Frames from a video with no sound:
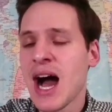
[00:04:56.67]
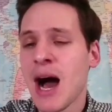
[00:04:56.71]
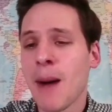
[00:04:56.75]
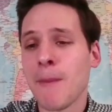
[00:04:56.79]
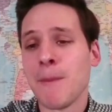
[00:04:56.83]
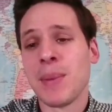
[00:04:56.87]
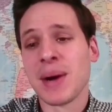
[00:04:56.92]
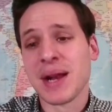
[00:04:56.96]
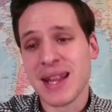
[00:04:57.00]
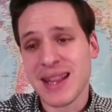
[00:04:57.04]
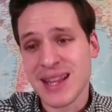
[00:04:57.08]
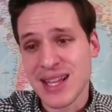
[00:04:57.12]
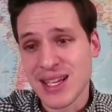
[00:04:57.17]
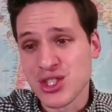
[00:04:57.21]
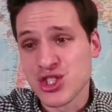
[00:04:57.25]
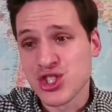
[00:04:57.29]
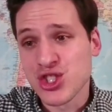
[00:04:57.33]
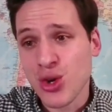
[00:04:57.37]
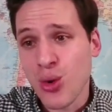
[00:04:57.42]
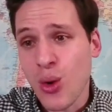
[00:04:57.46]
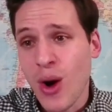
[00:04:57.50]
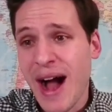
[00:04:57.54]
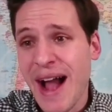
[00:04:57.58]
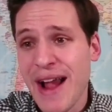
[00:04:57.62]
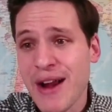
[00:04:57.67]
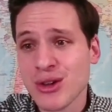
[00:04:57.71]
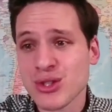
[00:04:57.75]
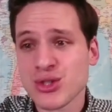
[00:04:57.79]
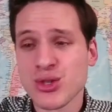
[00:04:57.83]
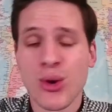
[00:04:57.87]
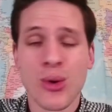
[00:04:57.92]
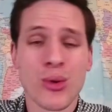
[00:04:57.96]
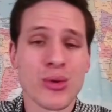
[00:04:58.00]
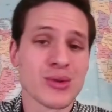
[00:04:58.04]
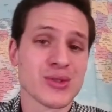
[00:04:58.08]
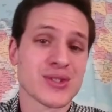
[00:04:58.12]
but it does show higher
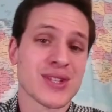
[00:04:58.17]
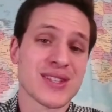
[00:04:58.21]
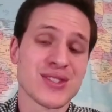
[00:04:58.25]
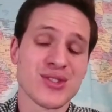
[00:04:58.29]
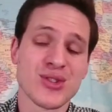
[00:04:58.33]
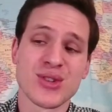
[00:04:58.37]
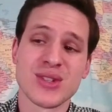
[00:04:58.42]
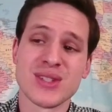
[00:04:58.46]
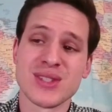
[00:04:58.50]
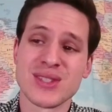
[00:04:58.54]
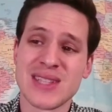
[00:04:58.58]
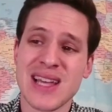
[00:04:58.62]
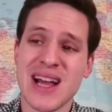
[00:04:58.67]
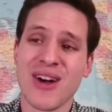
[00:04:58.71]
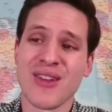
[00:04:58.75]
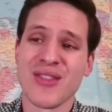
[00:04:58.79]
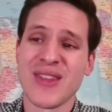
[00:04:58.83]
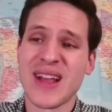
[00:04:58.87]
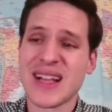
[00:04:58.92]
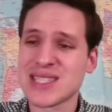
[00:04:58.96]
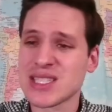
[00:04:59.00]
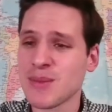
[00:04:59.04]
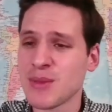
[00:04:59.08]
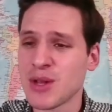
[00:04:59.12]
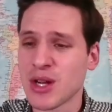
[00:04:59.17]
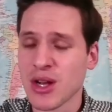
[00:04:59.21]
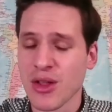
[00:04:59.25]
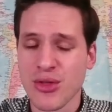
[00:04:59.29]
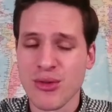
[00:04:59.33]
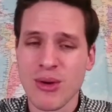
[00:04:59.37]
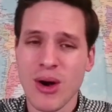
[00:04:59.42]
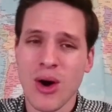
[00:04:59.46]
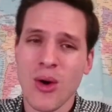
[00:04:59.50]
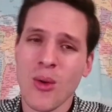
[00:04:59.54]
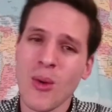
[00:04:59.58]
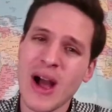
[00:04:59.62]
totals, as you can tell. Not something to
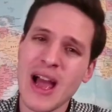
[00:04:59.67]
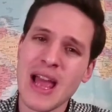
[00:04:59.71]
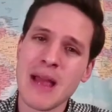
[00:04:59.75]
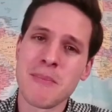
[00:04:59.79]
throw away,